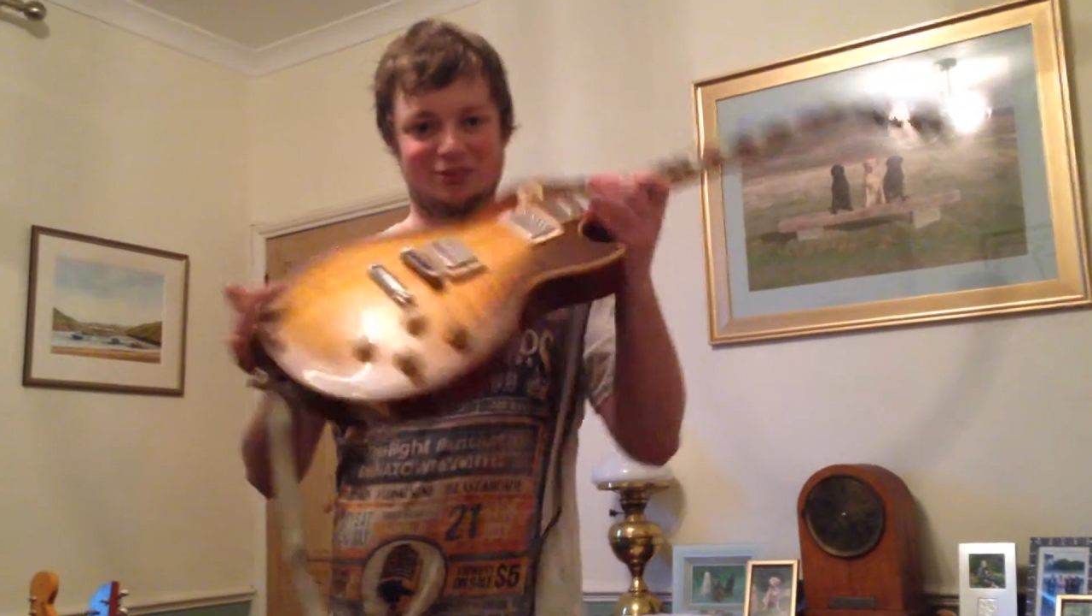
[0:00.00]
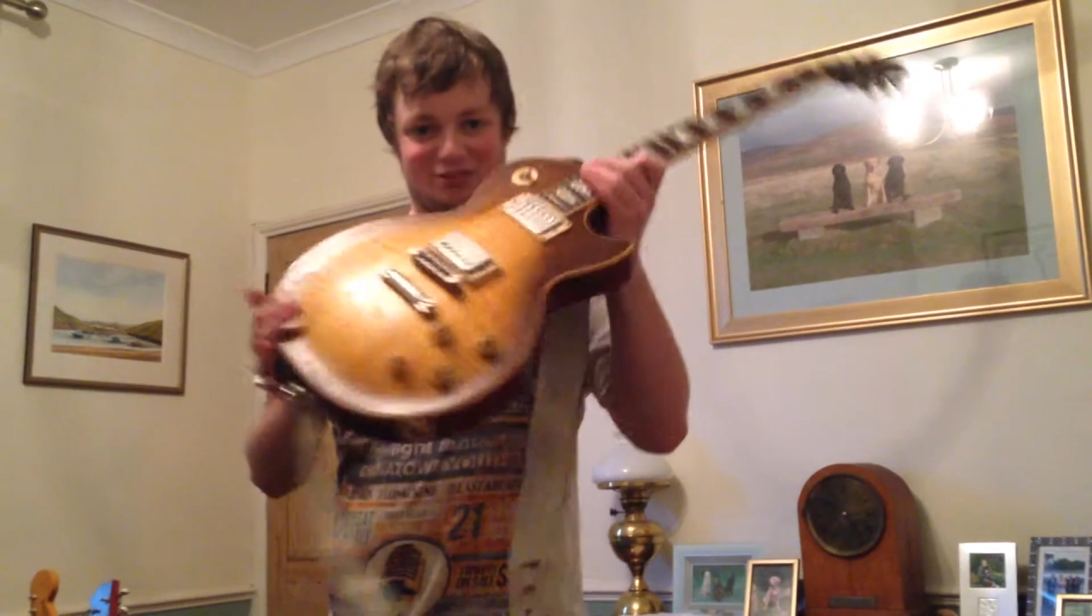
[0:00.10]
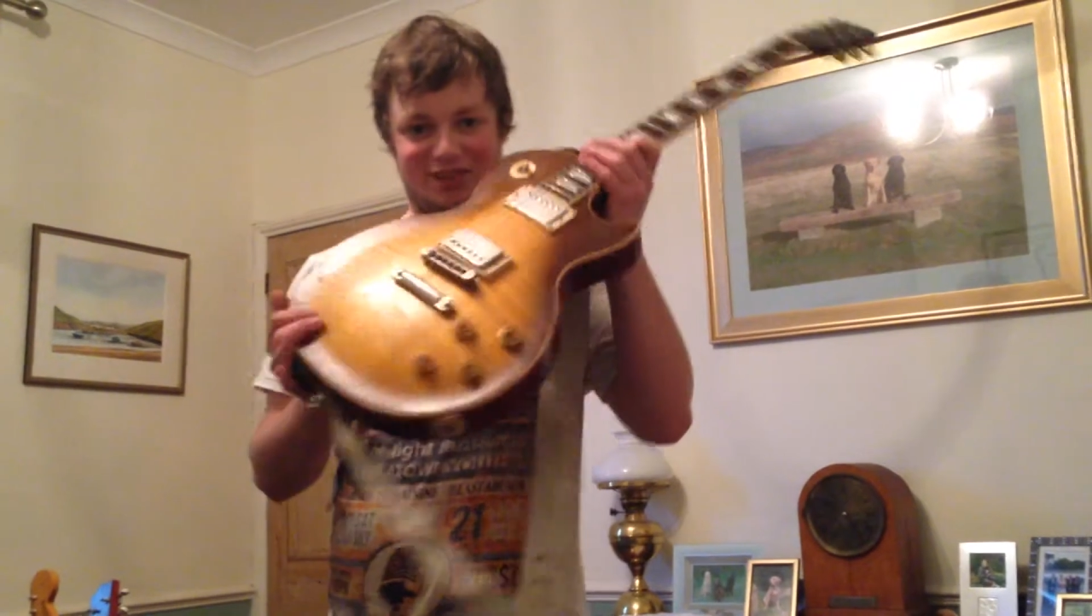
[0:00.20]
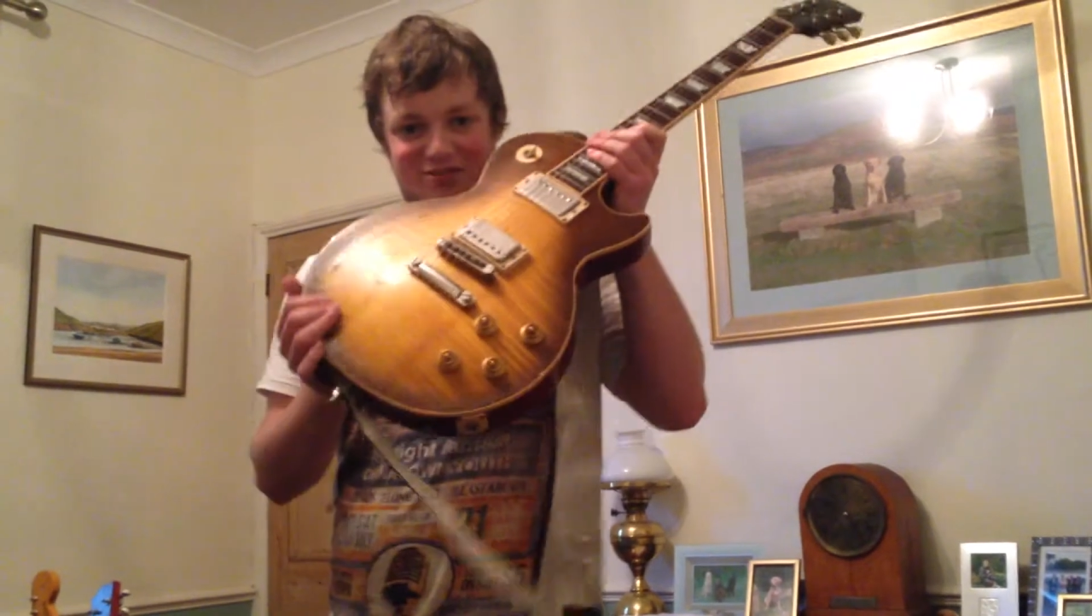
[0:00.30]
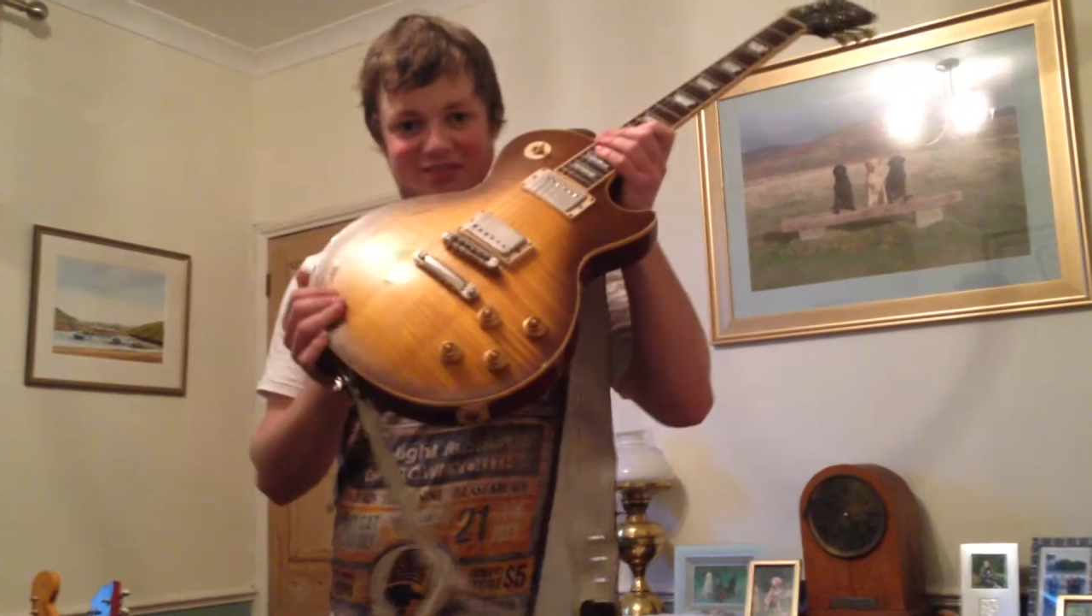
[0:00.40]

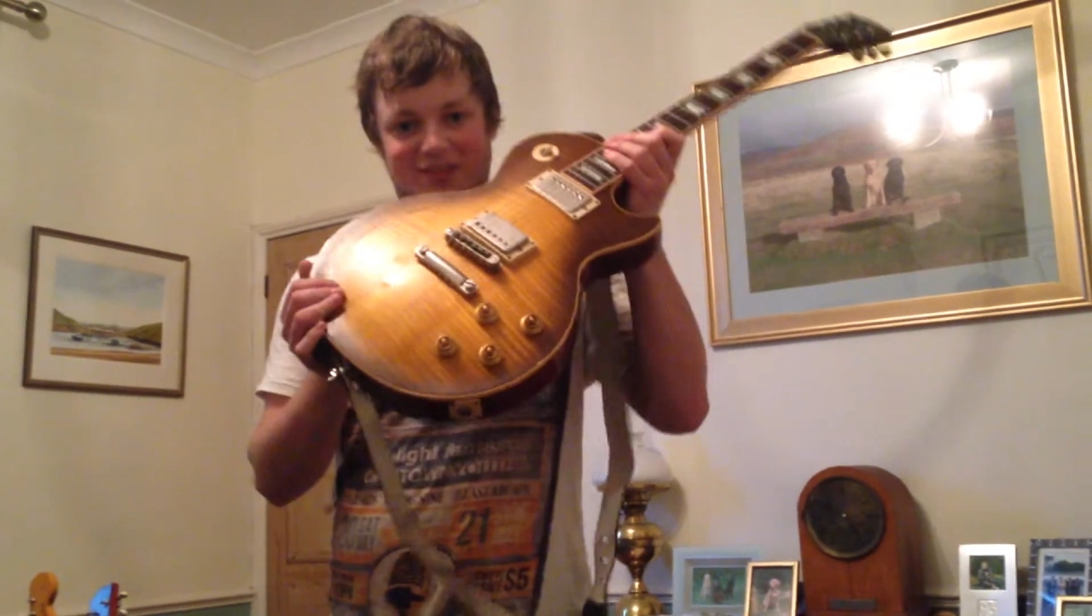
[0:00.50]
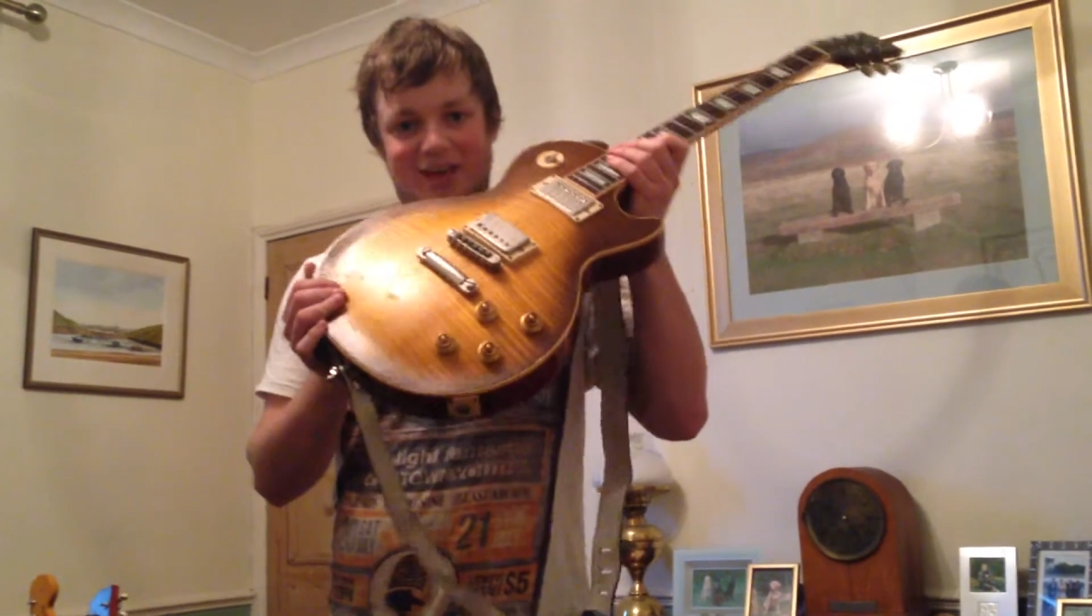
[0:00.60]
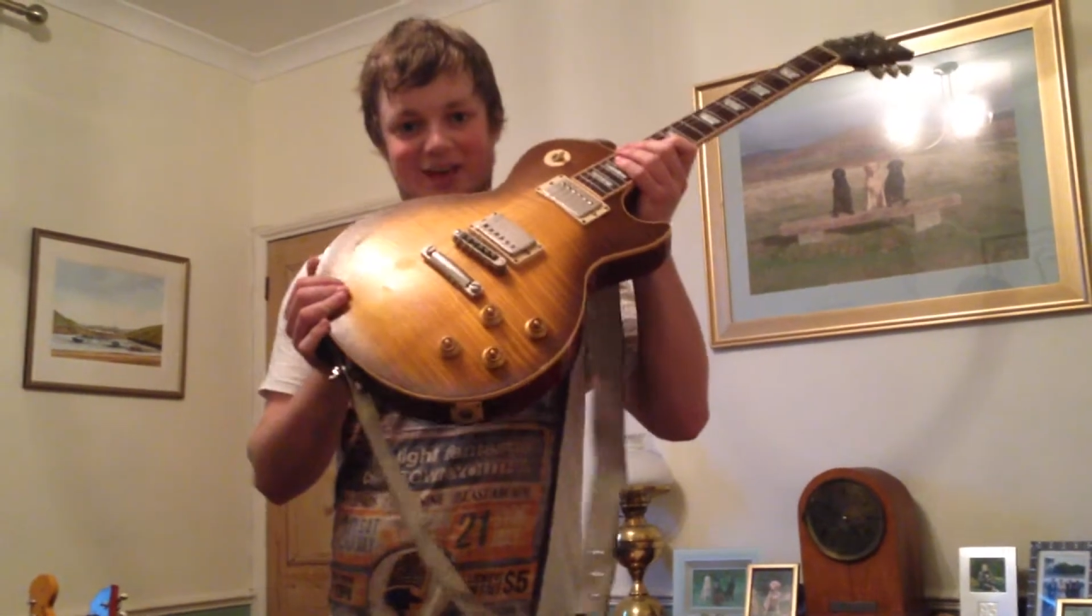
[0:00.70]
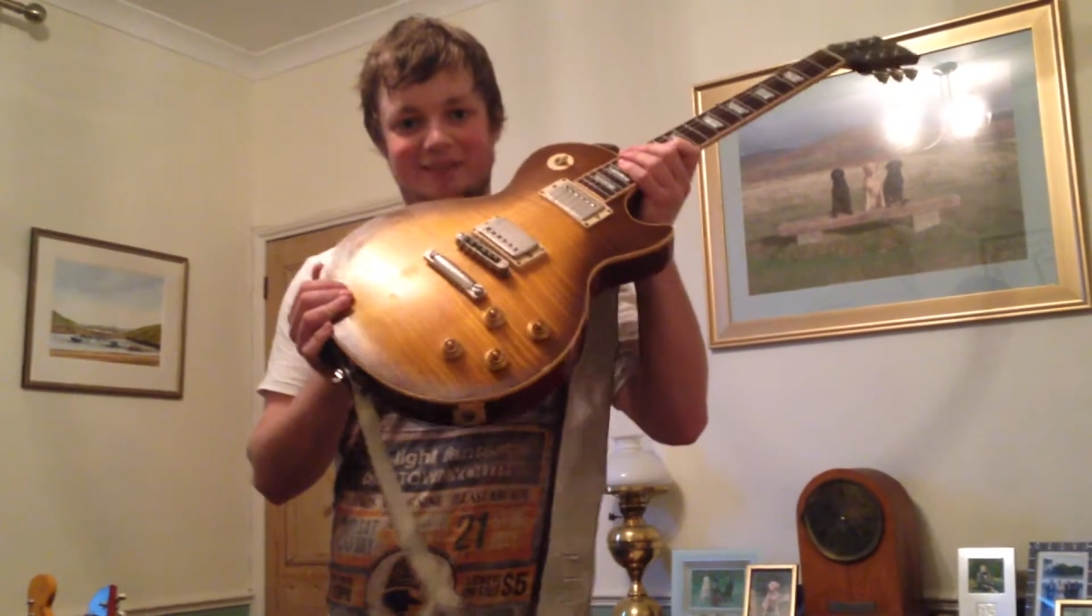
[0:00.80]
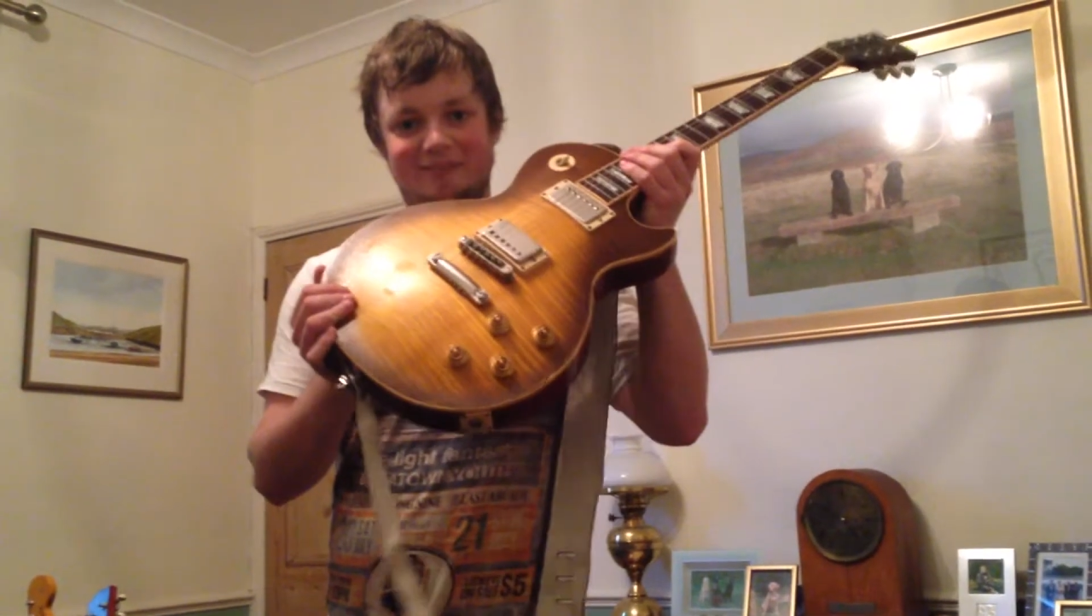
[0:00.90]
just listen to
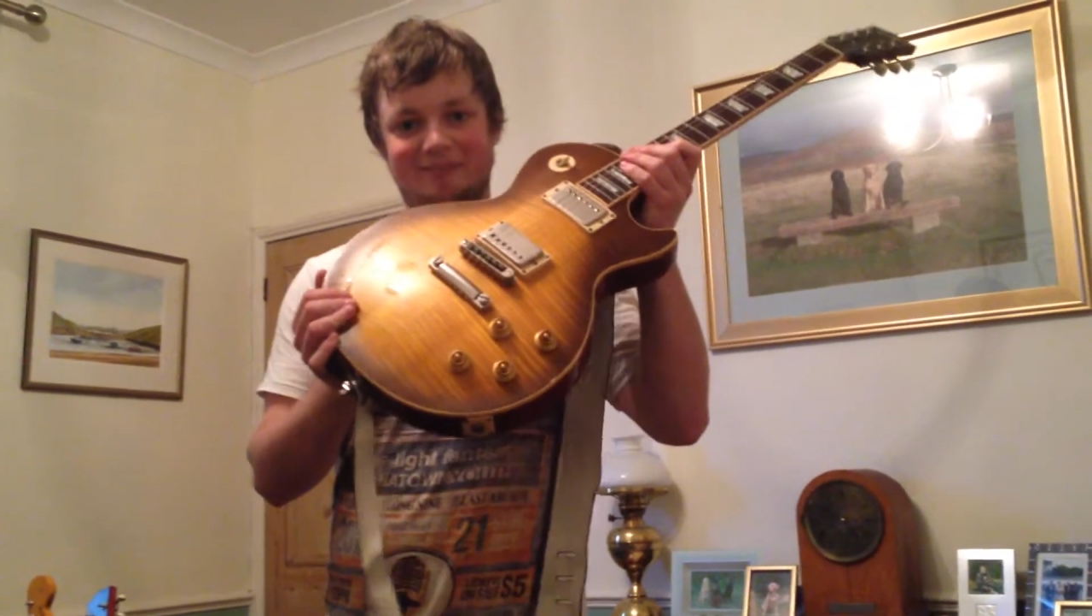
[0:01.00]
that.